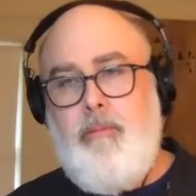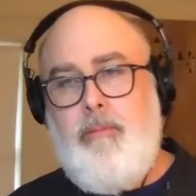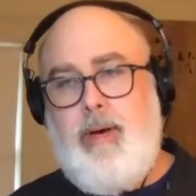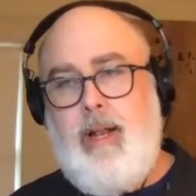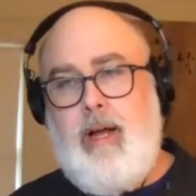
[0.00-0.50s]

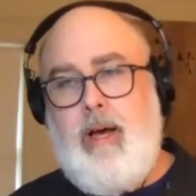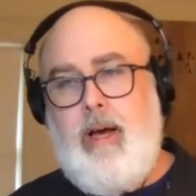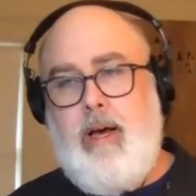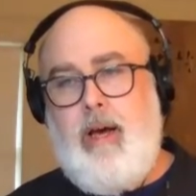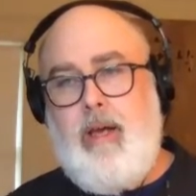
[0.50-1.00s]

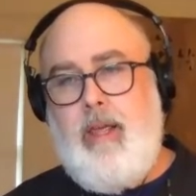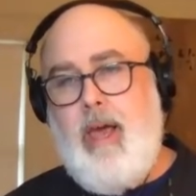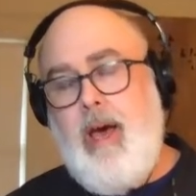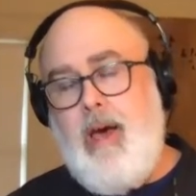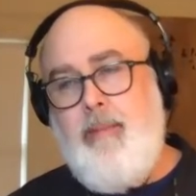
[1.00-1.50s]
But
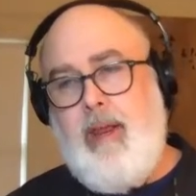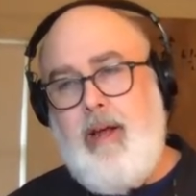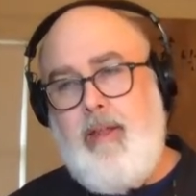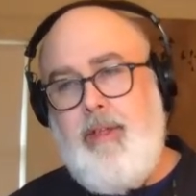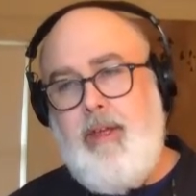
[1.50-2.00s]
yeah, I mean,
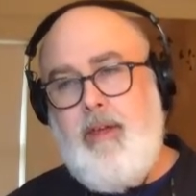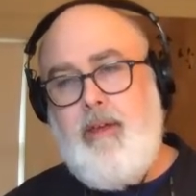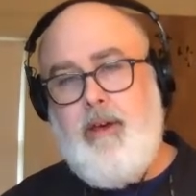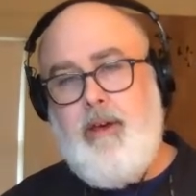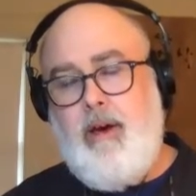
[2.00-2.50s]
I think
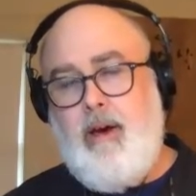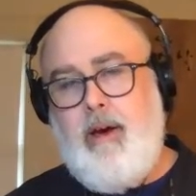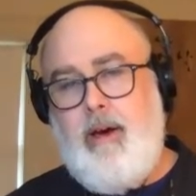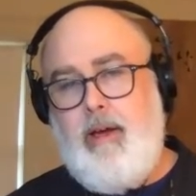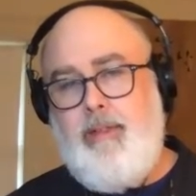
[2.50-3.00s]

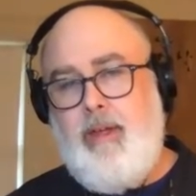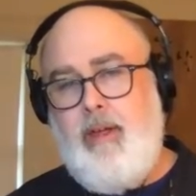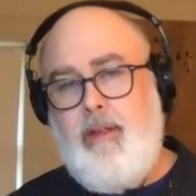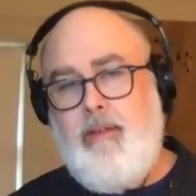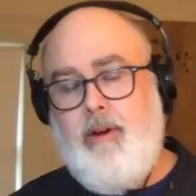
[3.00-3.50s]

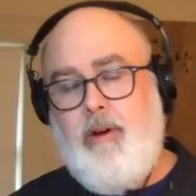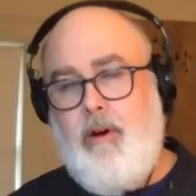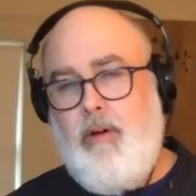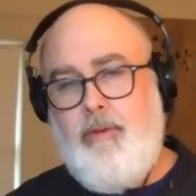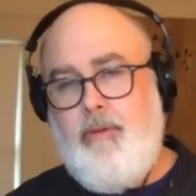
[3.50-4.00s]
there are
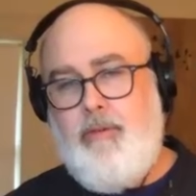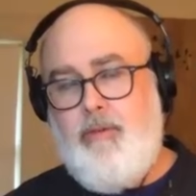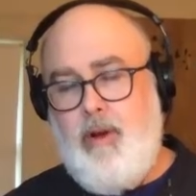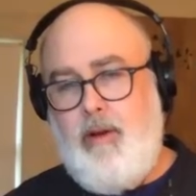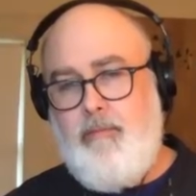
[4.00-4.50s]
all sorts of
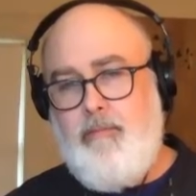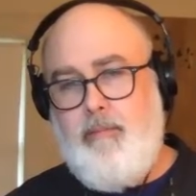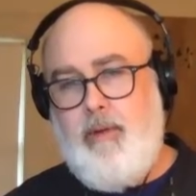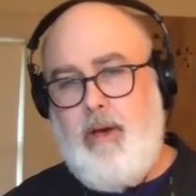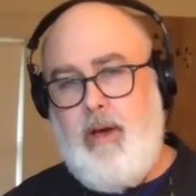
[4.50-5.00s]
great,
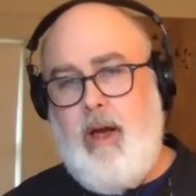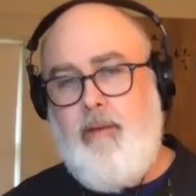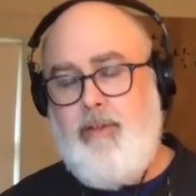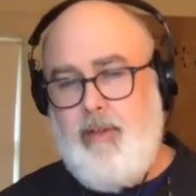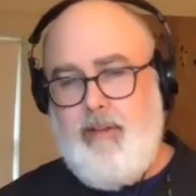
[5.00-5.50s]

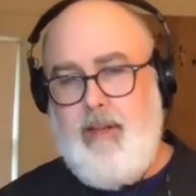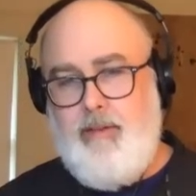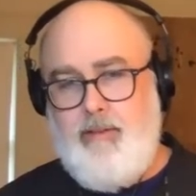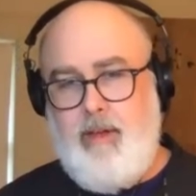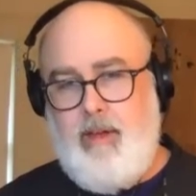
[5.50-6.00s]
obviously
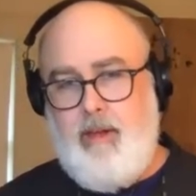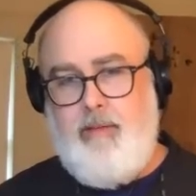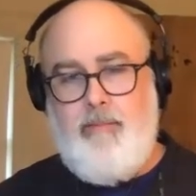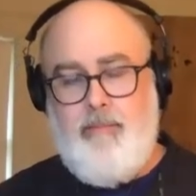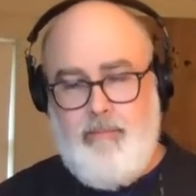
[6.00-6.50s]
DC,
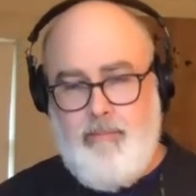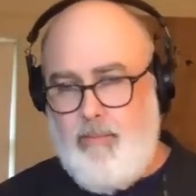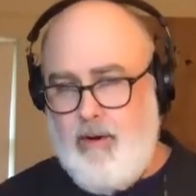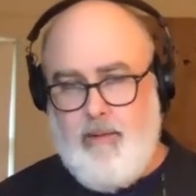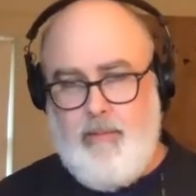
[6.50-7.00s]

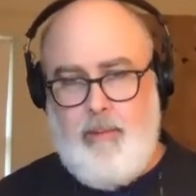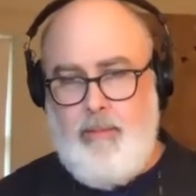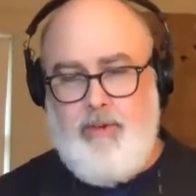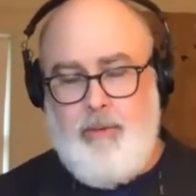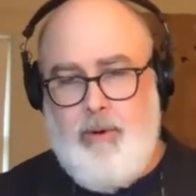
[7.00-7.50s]
there are a
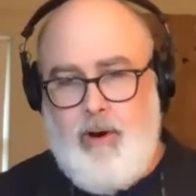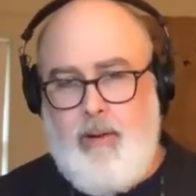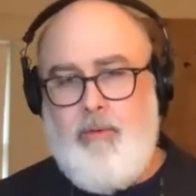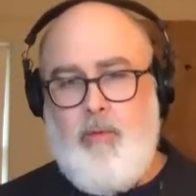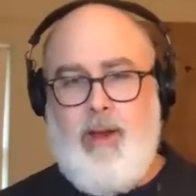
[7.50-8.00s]
bunch of
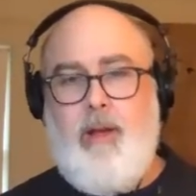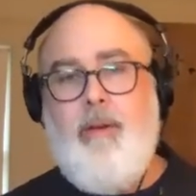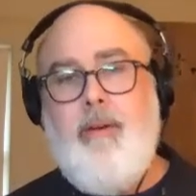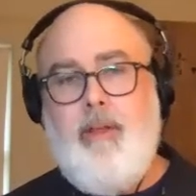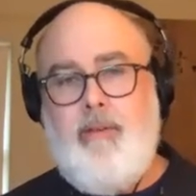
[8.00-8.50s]
programs
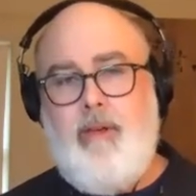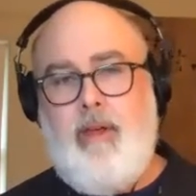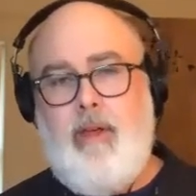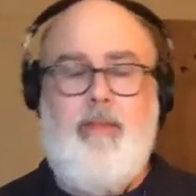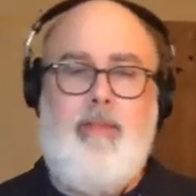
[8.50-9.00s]
around
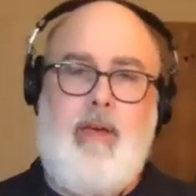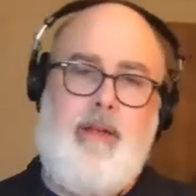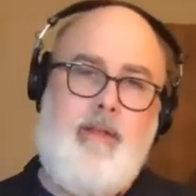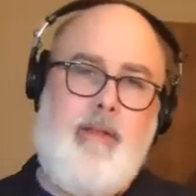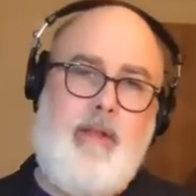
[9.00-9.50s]
DC
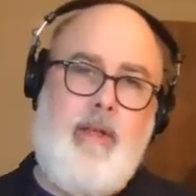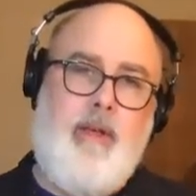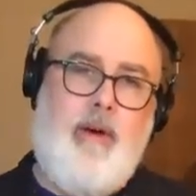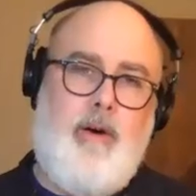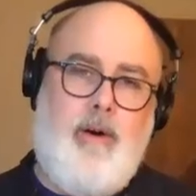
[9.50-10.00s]
that
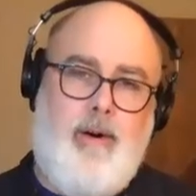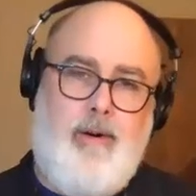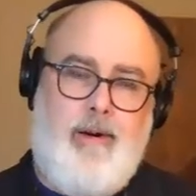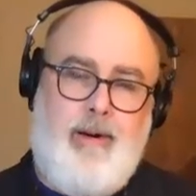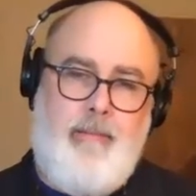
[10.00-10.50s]

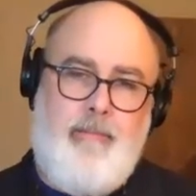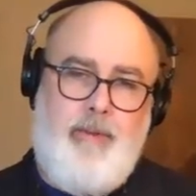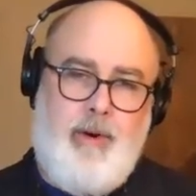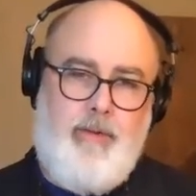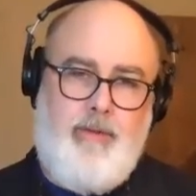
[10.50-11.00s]
are
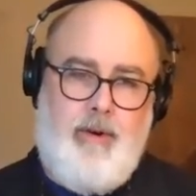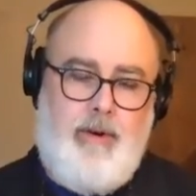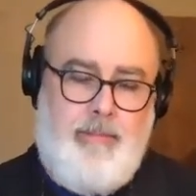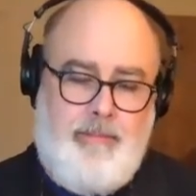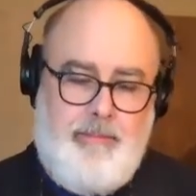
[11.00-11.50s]
focused on